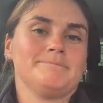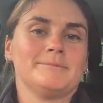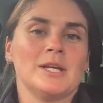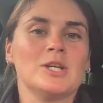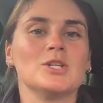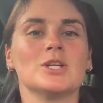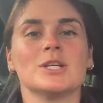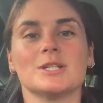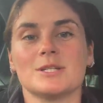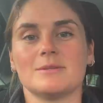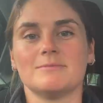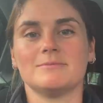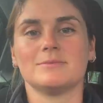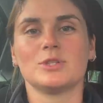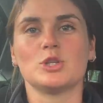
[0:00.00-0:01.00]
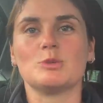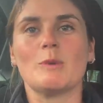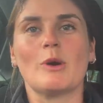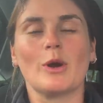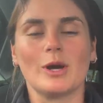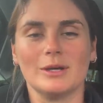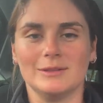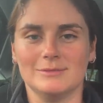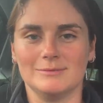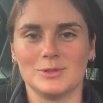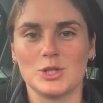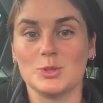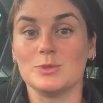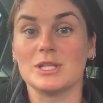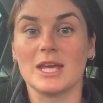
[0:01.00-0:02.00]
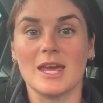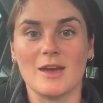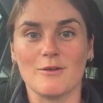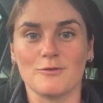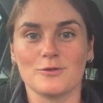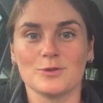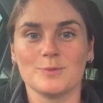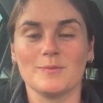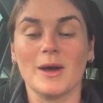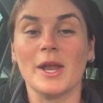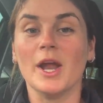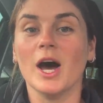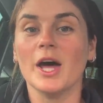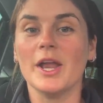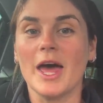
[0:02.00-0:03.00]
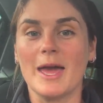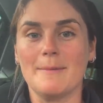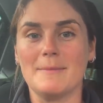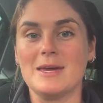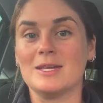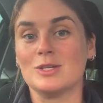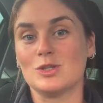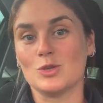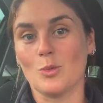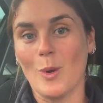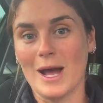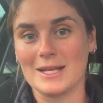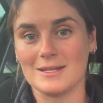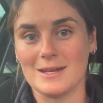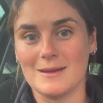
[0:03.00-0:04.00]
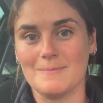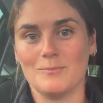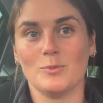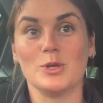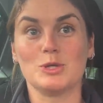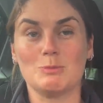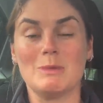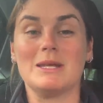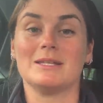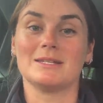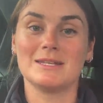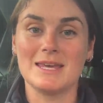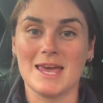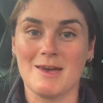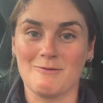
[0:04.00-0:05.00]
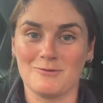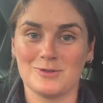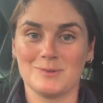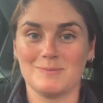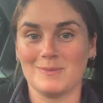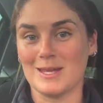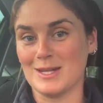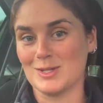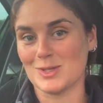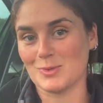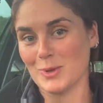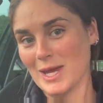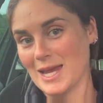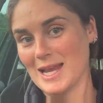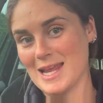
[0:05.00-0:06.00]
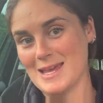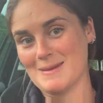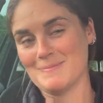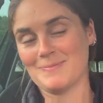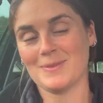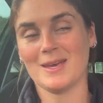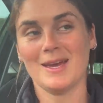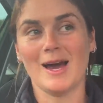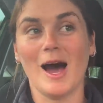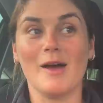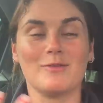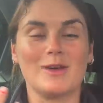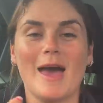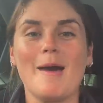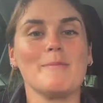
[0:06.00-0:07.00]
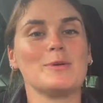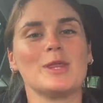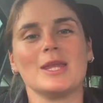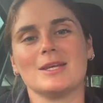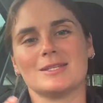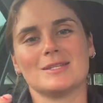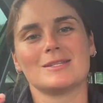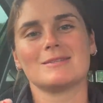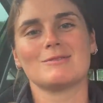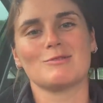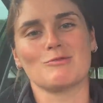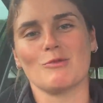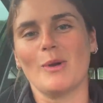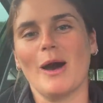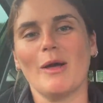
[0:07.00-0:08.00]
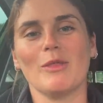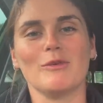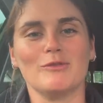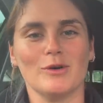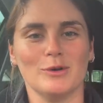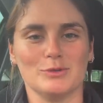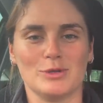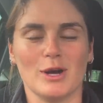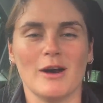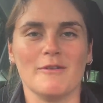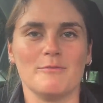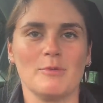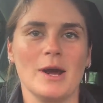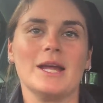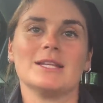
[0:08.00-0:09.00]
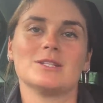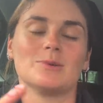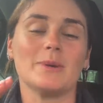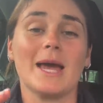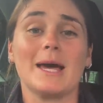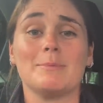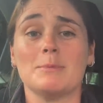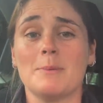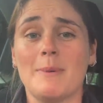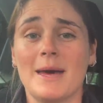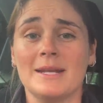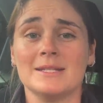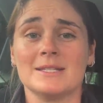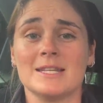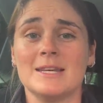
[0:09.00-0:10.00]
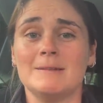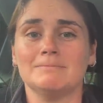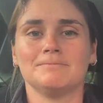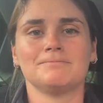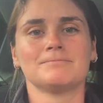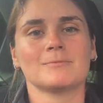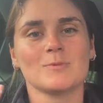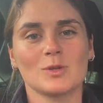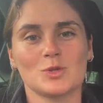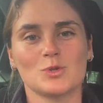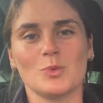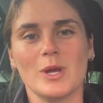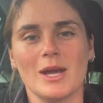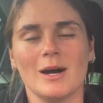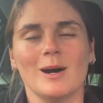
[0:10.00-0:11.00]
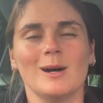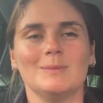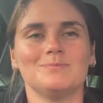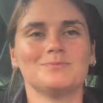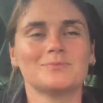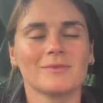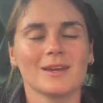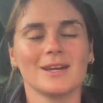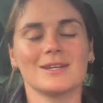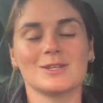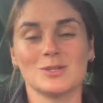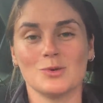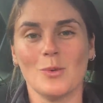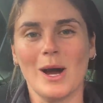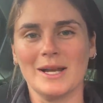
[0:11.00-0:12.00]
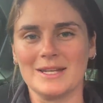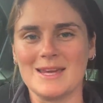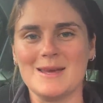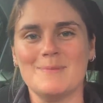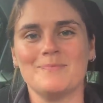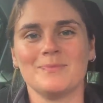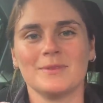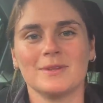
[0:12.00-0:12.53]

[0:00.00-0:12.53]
Here she is. She was a miracle. She was a gift. And her name is Zawadi, which means gift in Swahili. I've kept this throughout the foals that I've bred. So we had Mapenzie, Sweetheart, Zawadi,